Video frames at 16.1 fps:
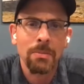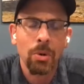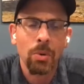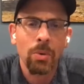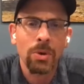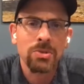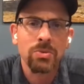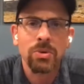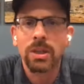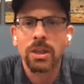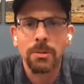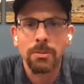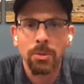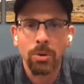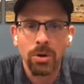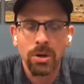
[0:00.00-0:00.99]
but what's really
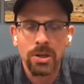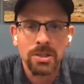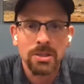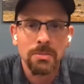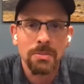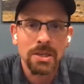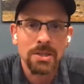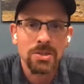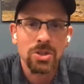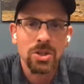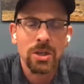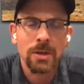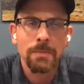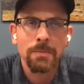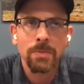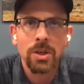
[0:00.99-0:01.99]
important is the
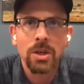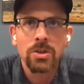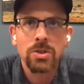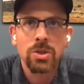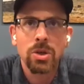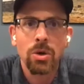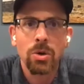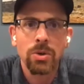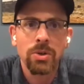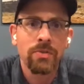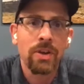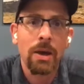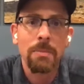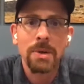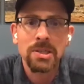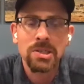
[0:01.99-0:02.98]
messaging. So you've
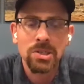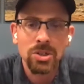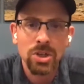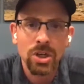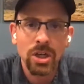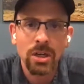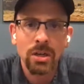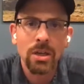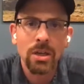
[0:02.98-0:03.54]
got messaging,